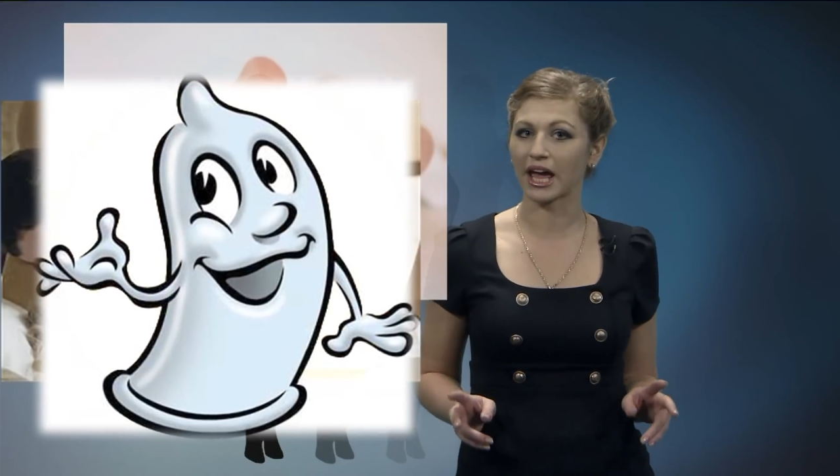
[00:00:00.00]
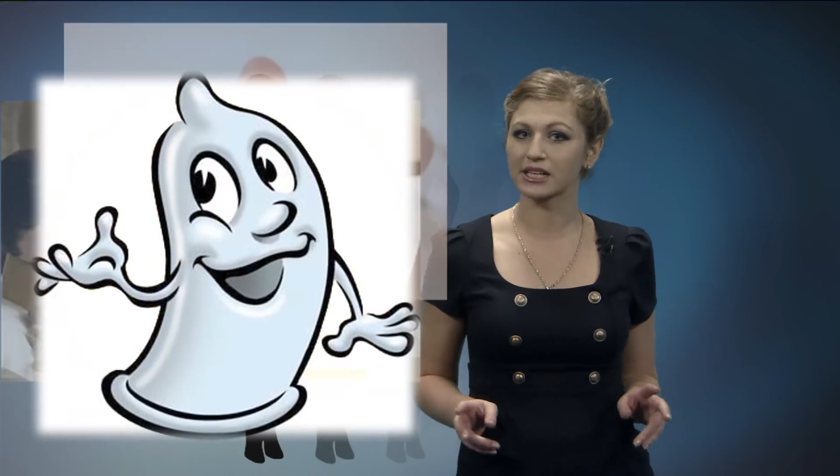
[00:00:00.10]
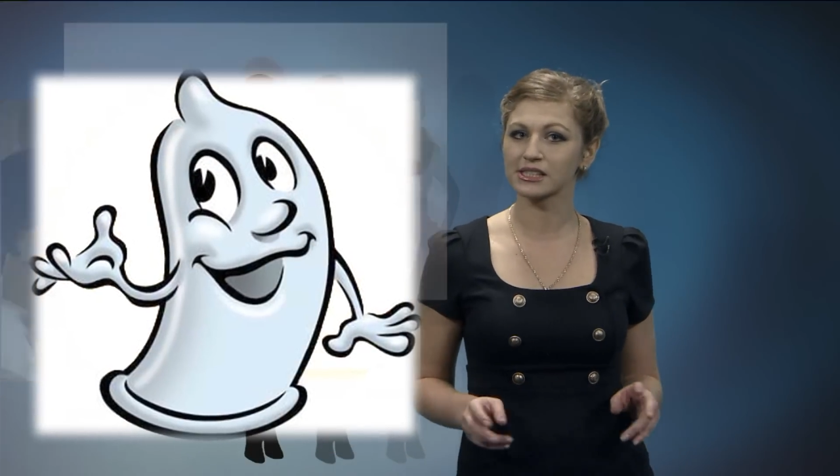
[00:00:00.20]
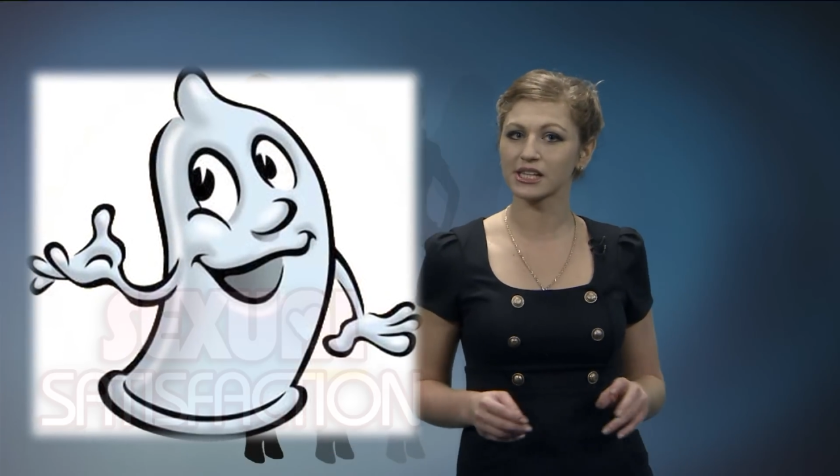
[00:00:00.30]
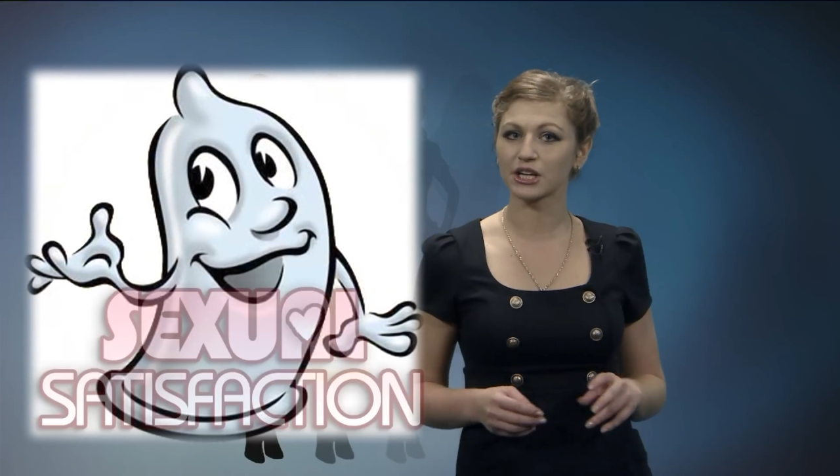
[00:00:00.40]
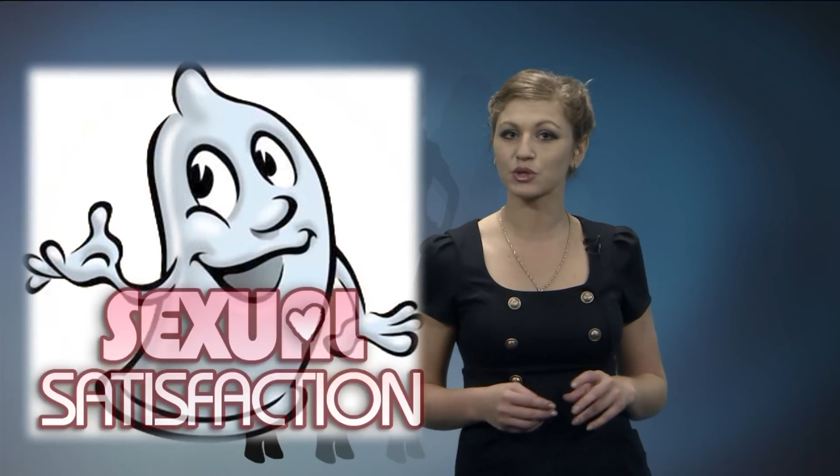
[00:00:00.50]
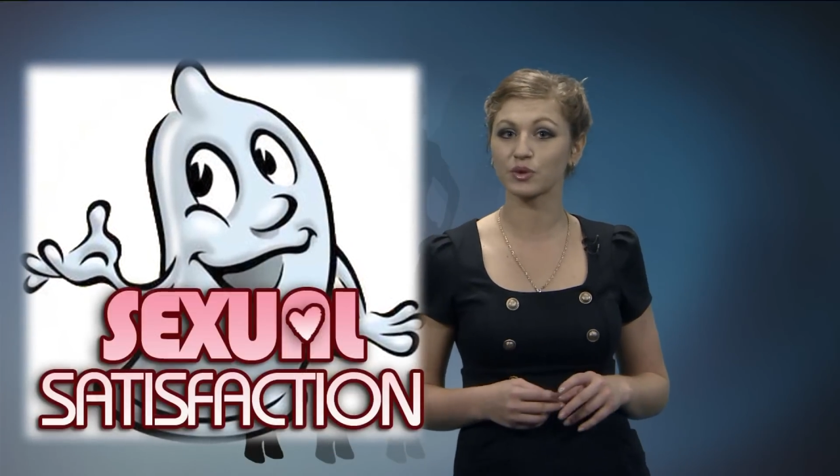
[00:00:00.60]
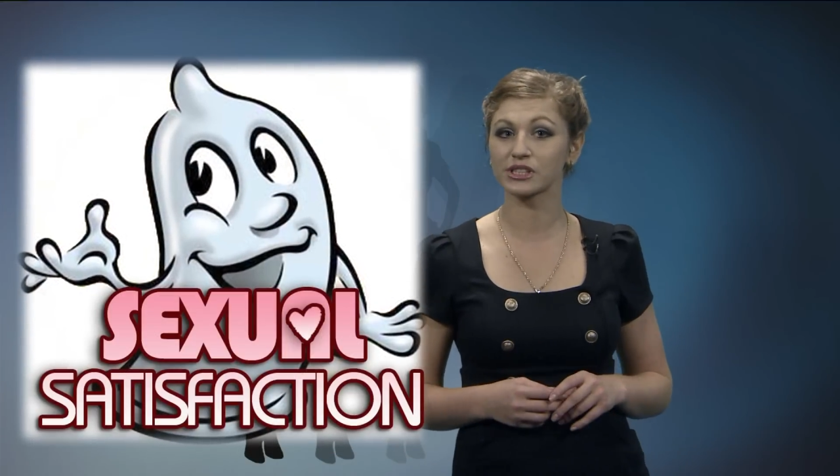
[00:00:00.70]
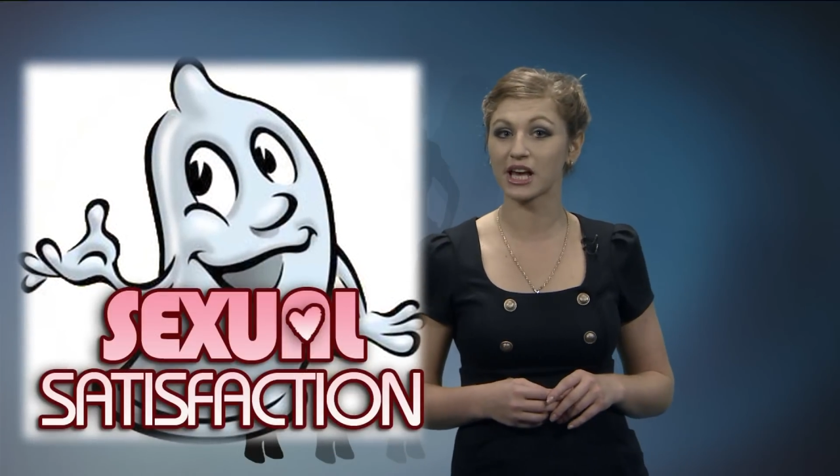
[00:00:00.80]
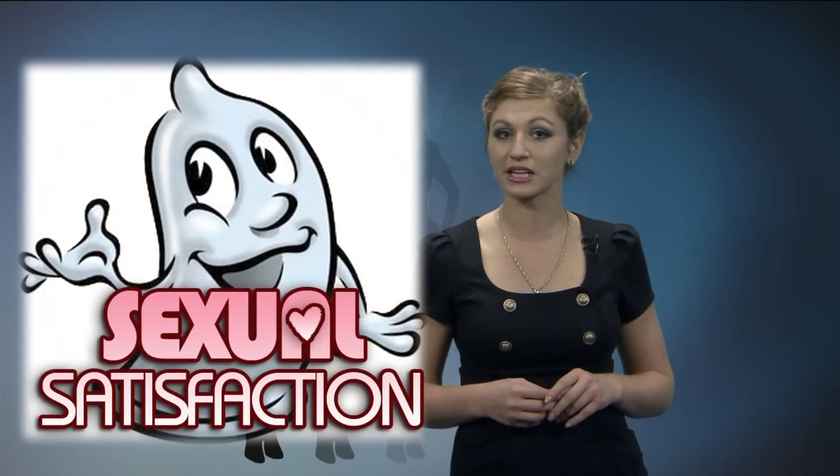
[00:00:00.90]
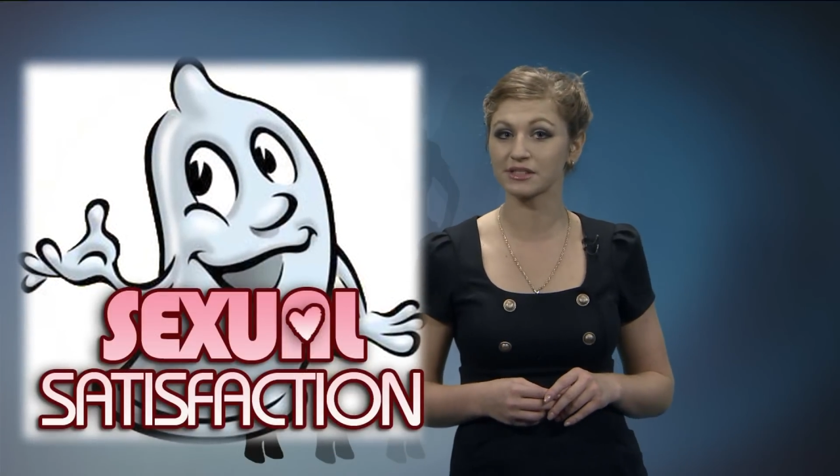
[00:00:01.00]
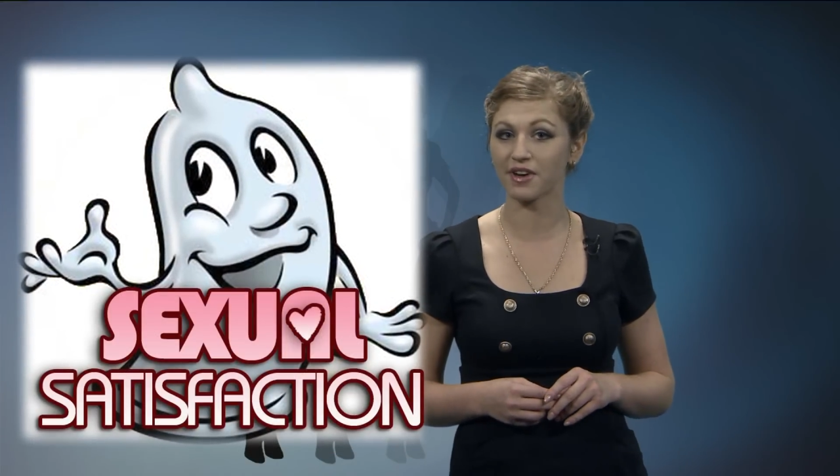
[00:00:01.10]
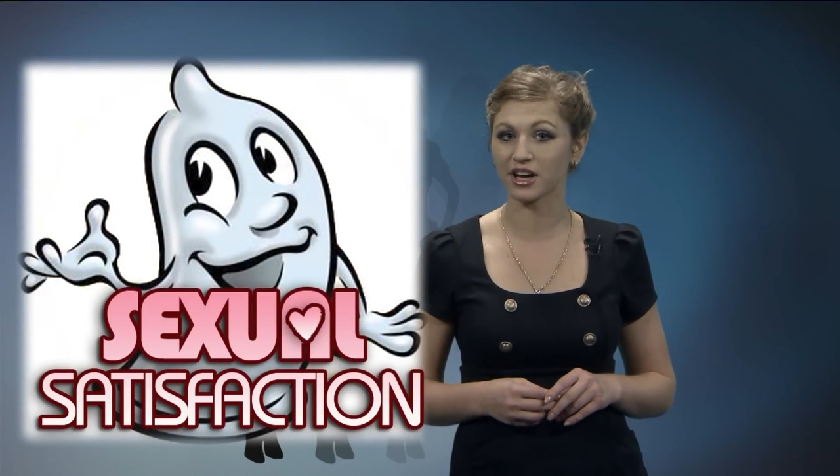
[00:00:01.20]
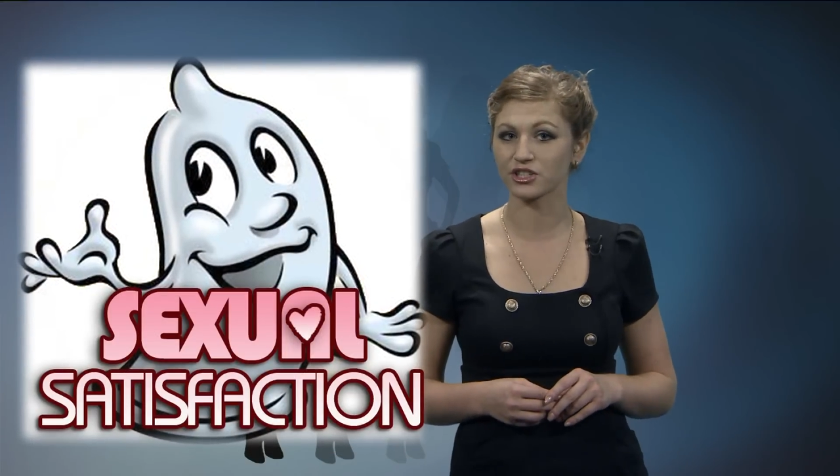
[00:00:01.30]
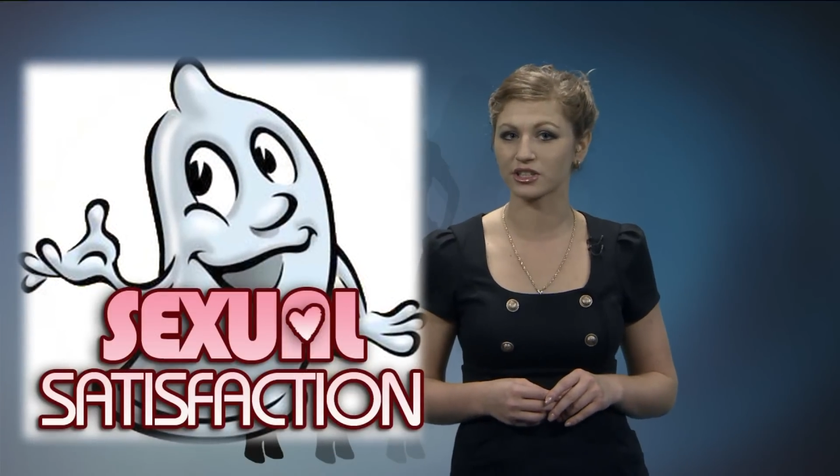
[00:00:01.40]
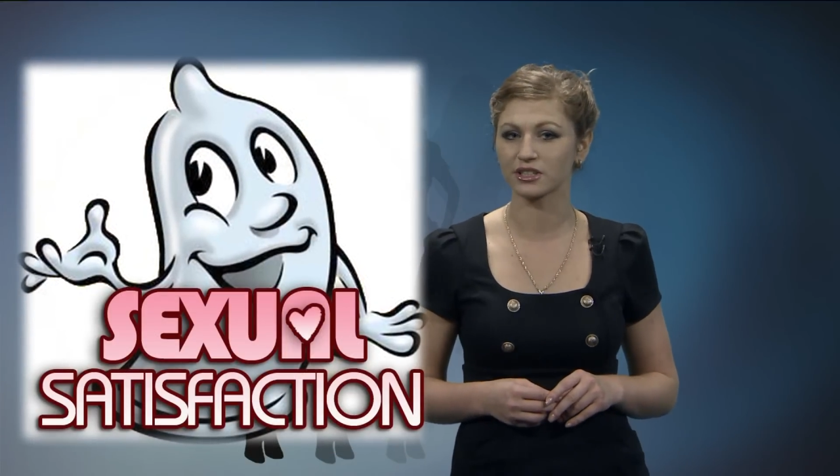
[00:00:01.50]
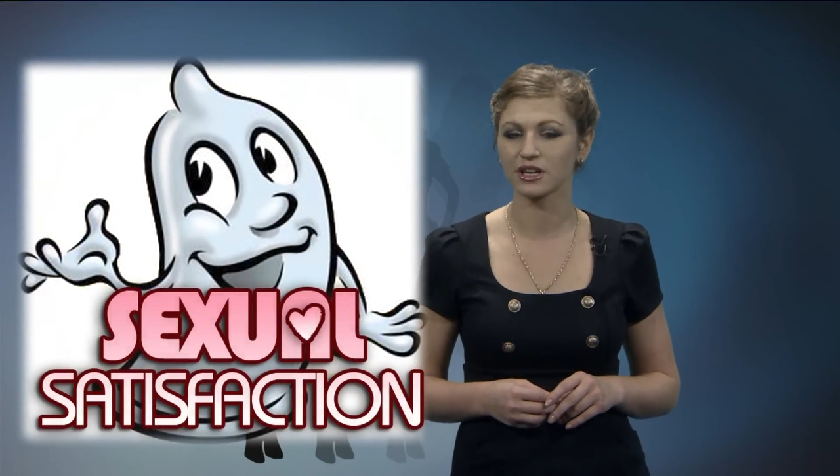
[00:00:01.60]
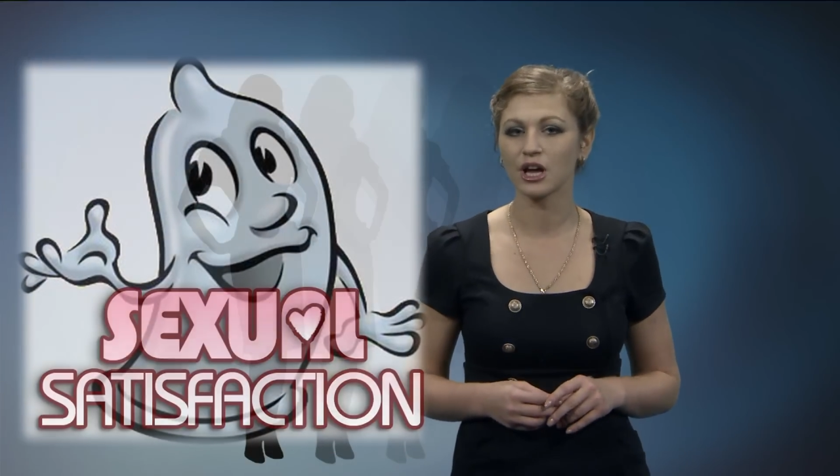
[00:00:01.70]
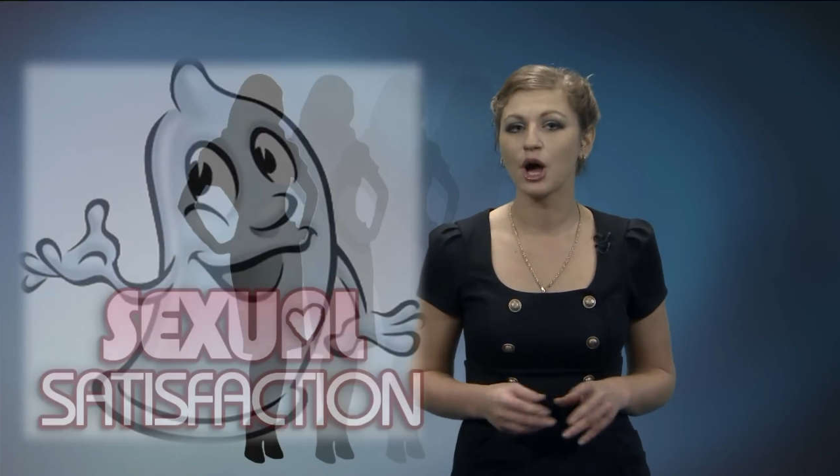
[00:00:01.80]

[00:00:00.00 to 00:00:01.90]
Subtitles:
and sexual satisfaction.